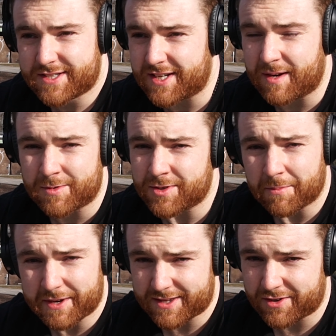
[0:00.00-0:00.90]
sit in with them,
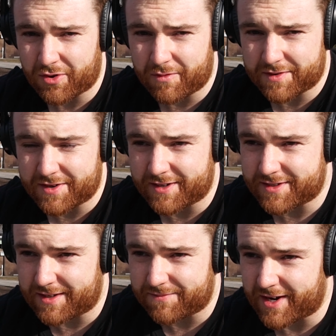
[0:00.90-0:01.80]
get the
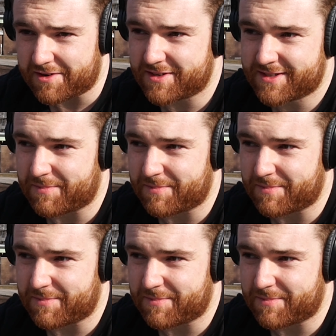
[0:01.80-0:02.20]
COVID-19 virus,